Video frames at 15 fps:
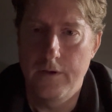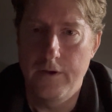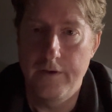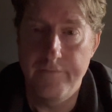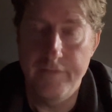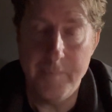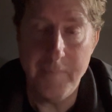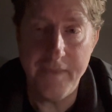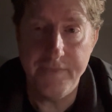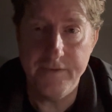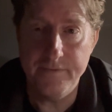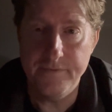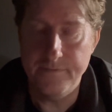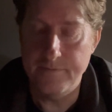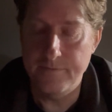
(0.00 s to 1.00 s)
of the
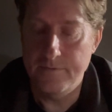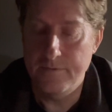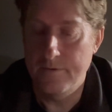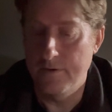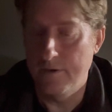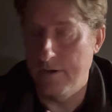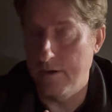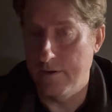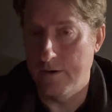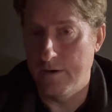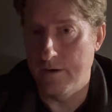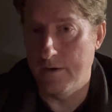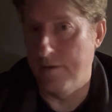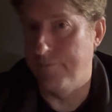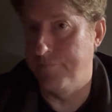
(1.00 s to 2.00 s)
methods,
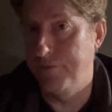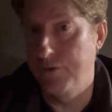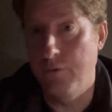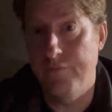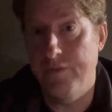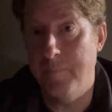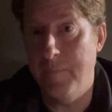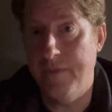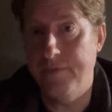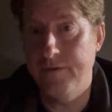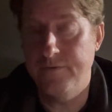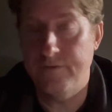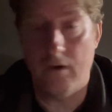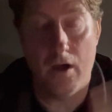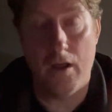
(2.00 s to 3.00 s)
a few of the
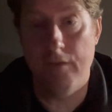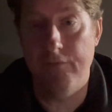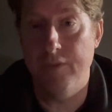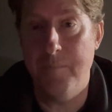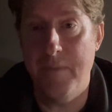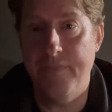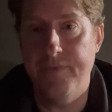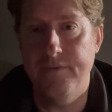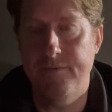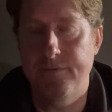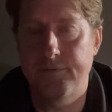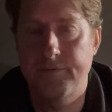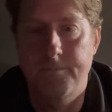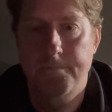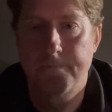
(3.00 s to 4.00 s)
methods, all of the
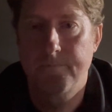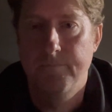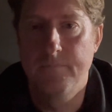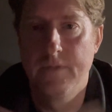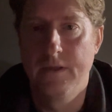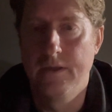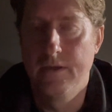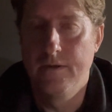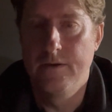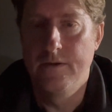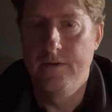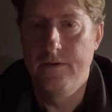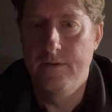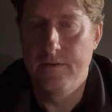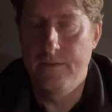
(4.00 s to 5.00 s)
methods,
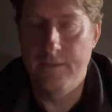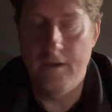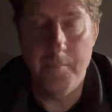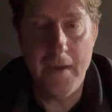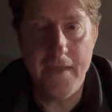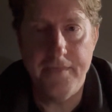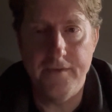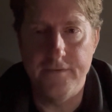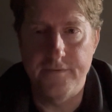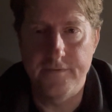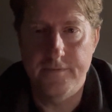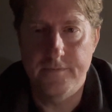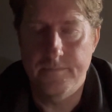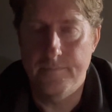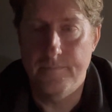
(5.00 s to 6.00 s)
they're
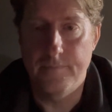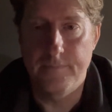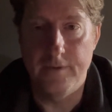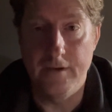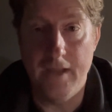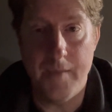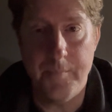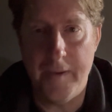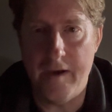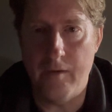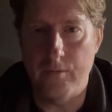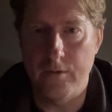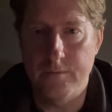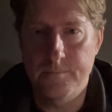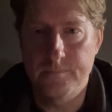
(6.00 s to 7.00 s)
methods. They're not
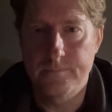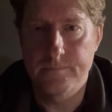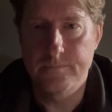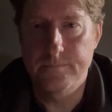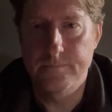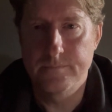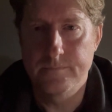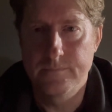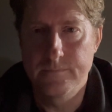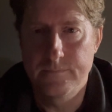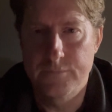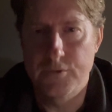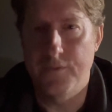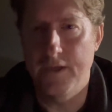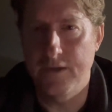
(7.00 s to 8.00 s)
power.
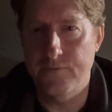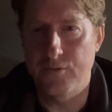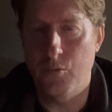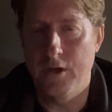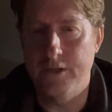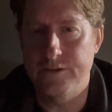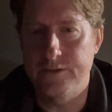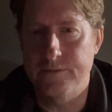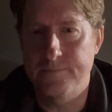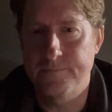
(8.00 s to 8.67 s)
So thanks for watching.